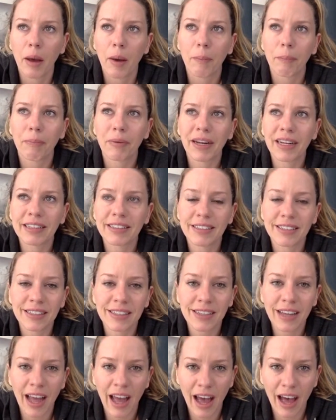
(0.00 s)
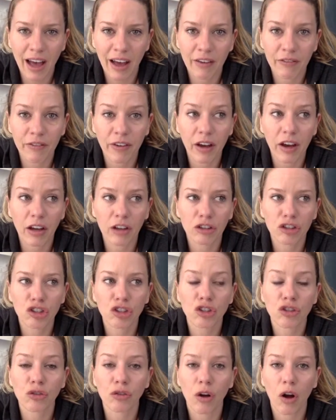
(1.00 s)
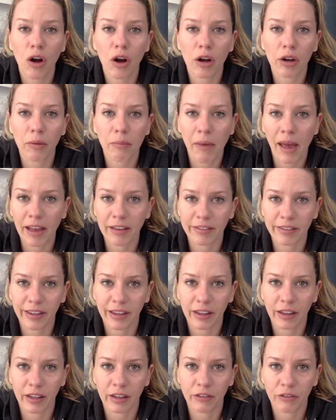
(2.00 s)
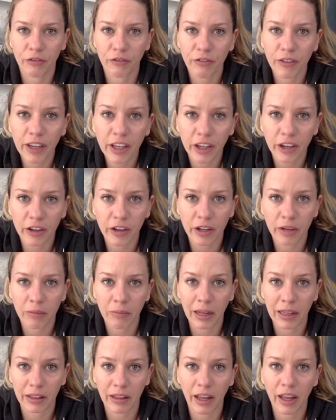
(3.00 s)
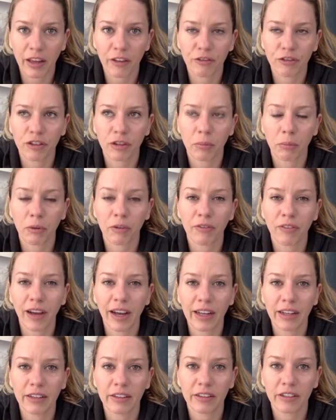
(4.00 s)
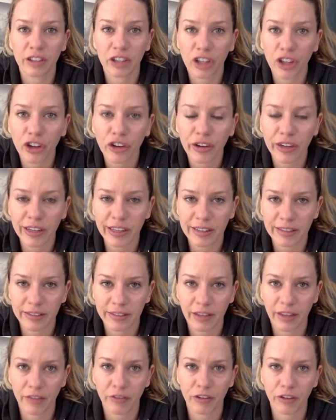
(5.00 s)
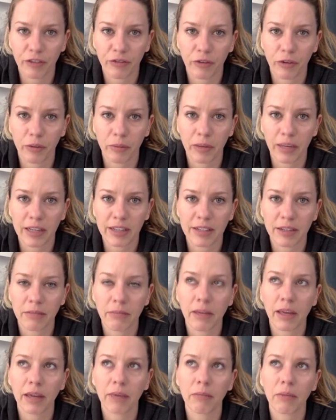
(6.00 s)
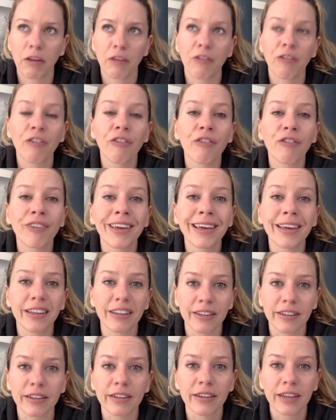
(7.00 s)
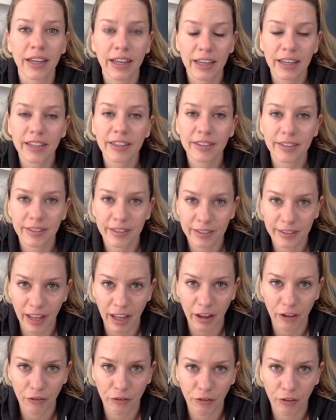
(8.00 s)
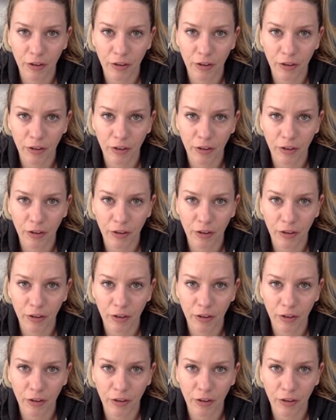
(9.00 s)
But I didn't have a strong masculine figure in my life to provide security and safety for me, to make me feel safe